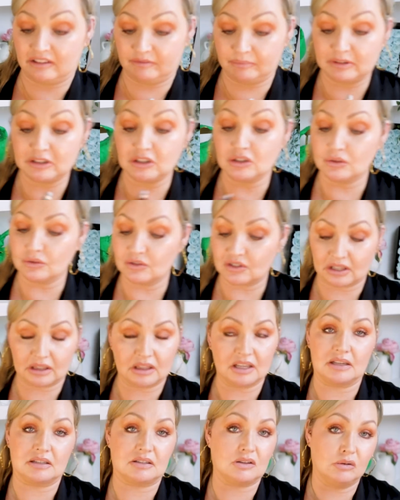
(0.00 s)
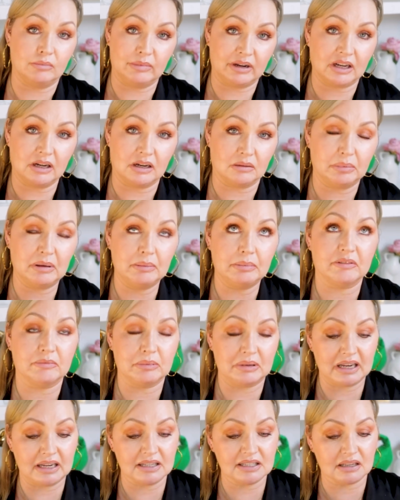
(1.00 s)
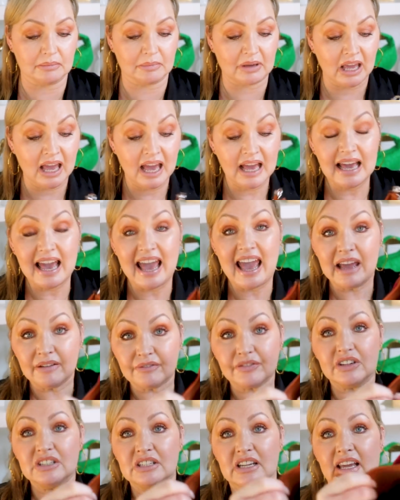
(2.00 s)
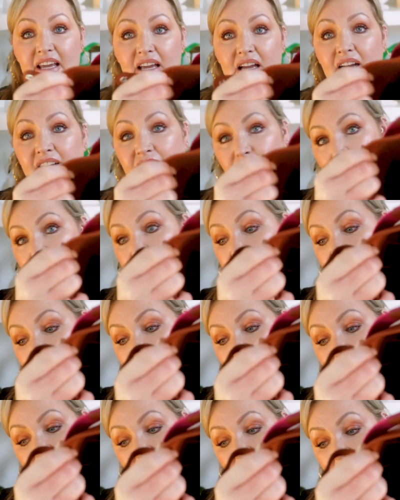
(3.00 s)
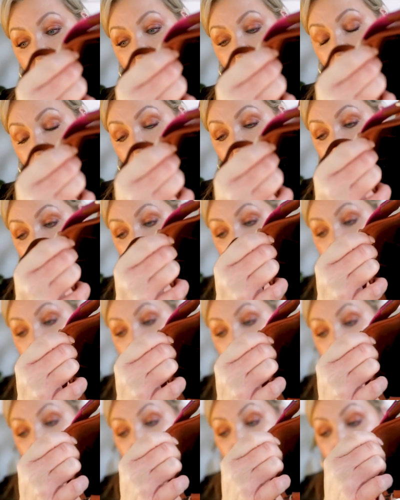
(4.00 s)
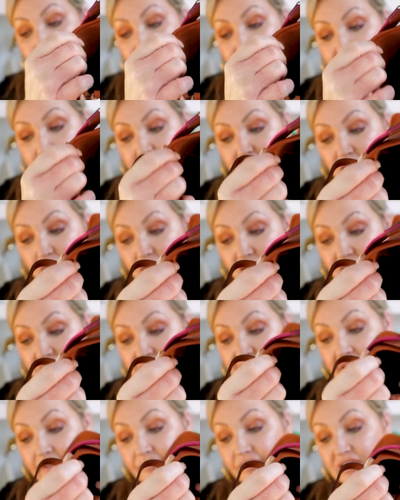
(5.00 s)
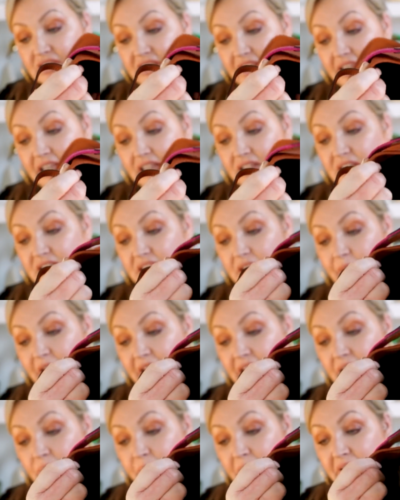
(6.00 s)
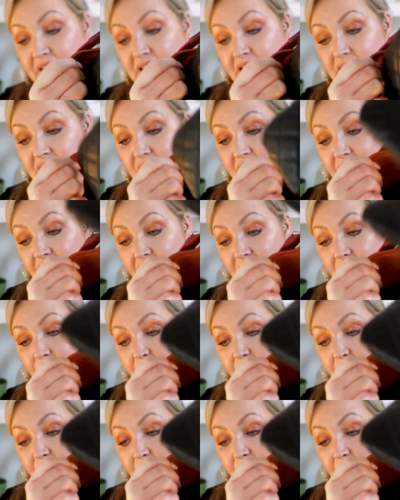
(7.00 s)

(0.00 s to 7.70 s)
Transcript: I've been using this, oh my God, people have been asking me every day. I know I only have it, I don't know what, a week, but I've been using it every day. Can you see my little pieces in here?